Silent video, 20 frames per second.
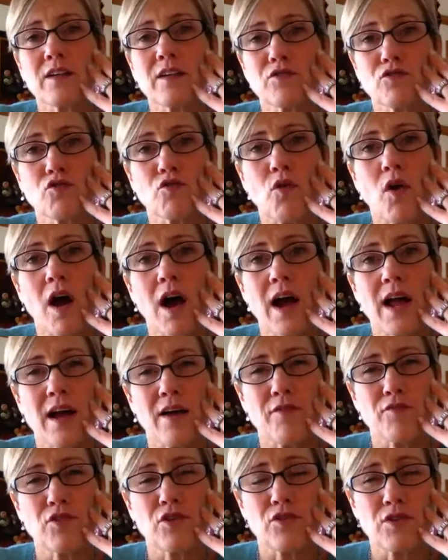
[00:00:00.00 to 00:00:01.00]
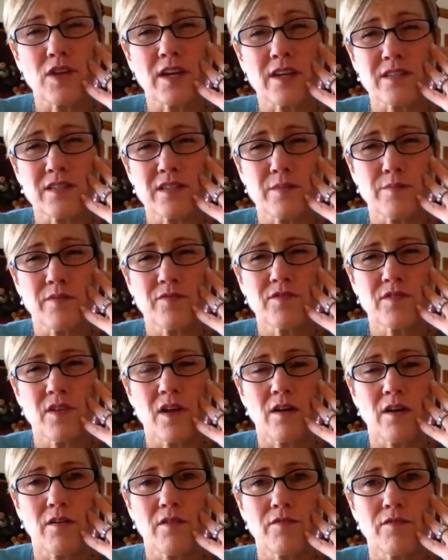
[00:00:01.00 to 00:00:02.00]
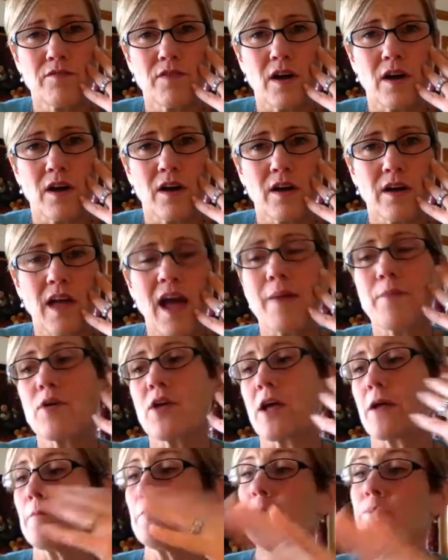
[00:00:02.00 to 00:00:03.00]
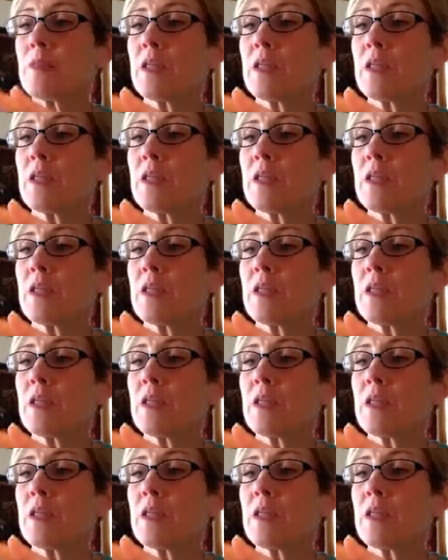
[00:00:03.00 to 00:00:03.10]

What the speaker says: it's dry after you take a sip of Cabernet.